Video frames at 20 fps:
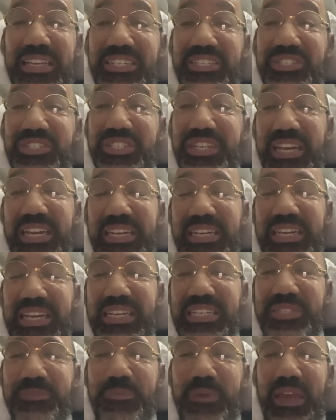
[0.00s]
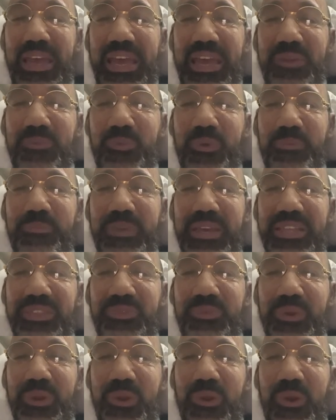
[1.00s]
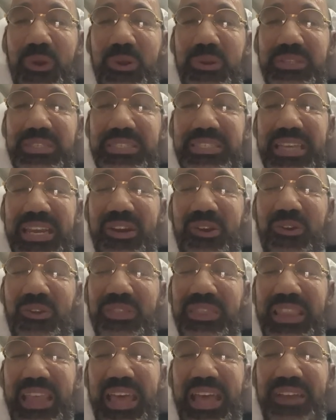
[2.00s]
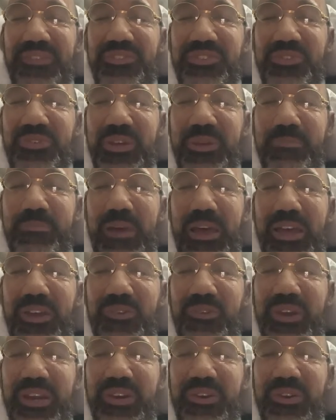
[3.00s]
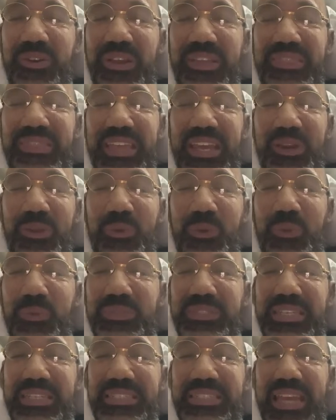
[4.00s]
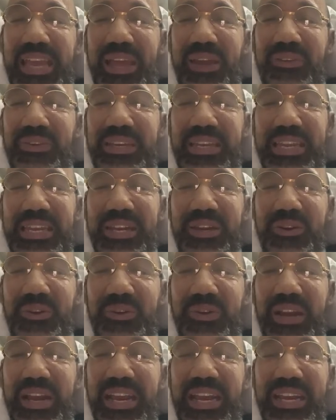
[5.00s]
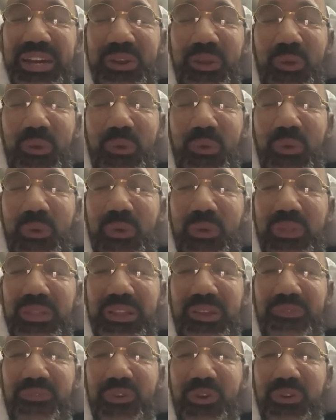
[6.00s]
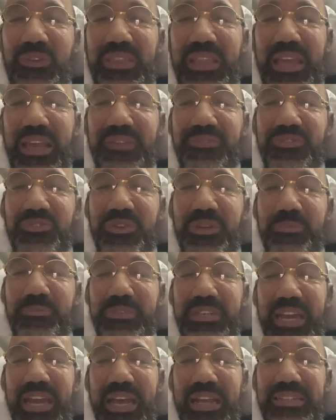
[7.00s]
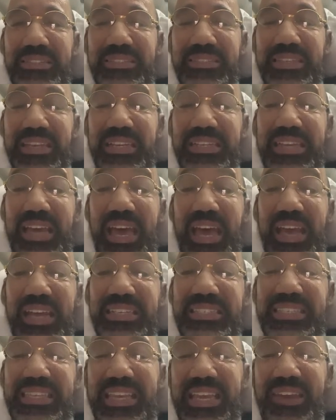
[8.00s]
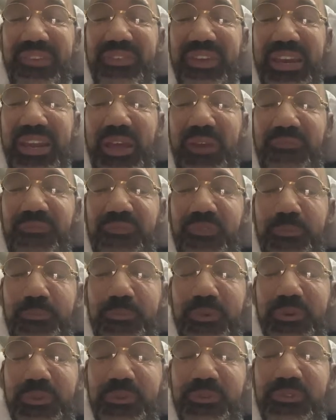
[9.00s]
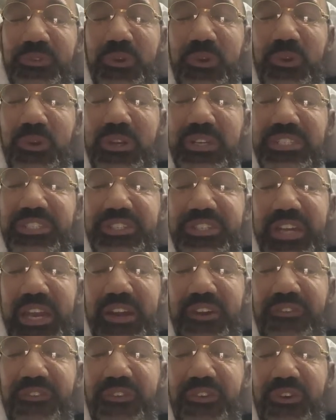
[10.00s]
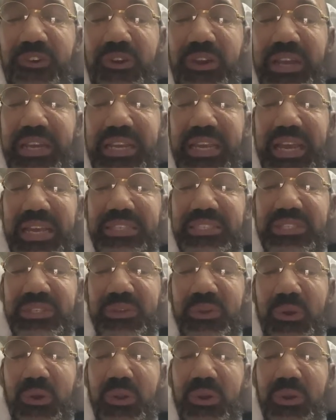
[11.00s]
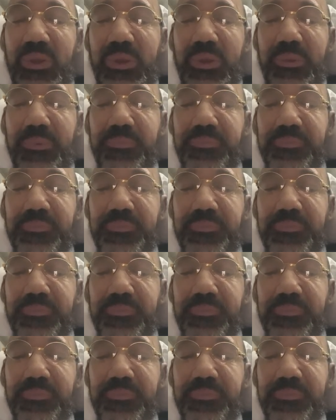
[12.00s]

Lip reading: genius behind One Man Three Hearts, and our live stream moderator that holds it down here in all of our live stream chats. Guys, give it up for producer Jennifer Gascardo.